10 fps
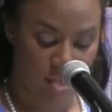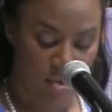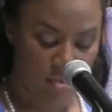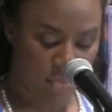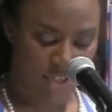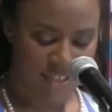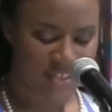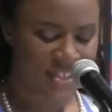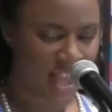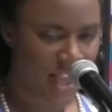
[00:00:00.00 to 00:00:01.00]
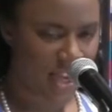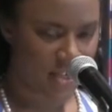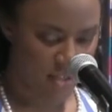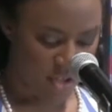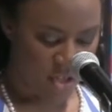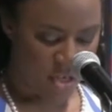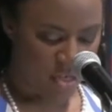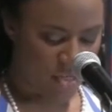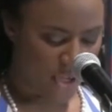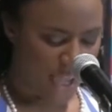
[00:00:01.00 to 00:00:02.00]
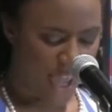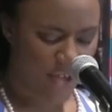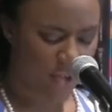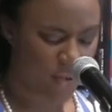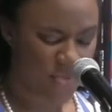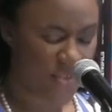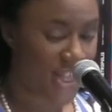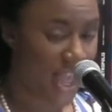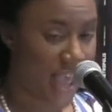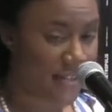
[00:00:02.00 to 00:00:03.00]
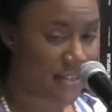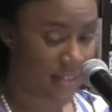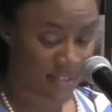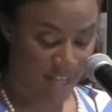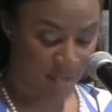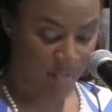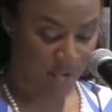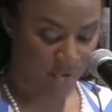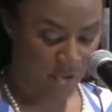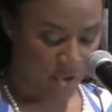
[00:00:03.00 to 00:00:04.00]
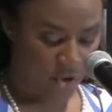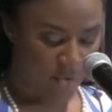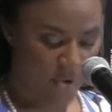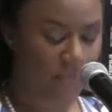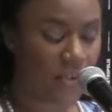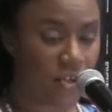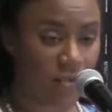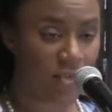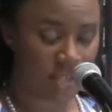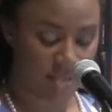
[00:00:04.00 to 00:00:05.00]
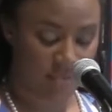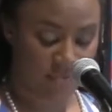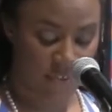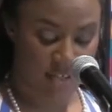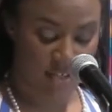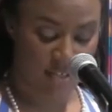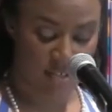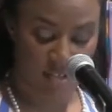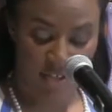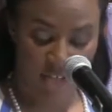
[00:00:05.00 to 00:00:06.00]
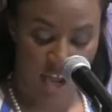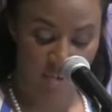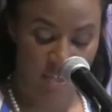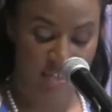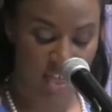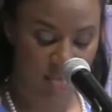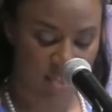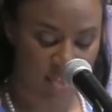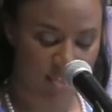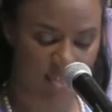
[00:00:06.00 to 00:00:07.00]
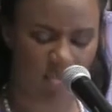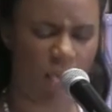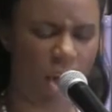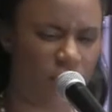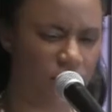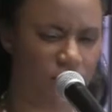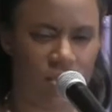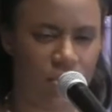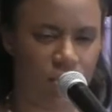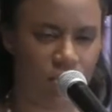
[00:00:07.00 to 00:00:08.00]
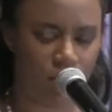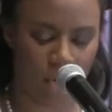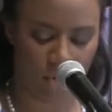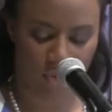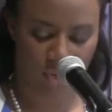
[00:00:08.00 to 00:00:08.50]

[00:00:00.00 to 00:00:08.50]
But inside the catacombs of the Aztec temple, where Finn Wittman faced down his nemesis, the monstrous Chernabog,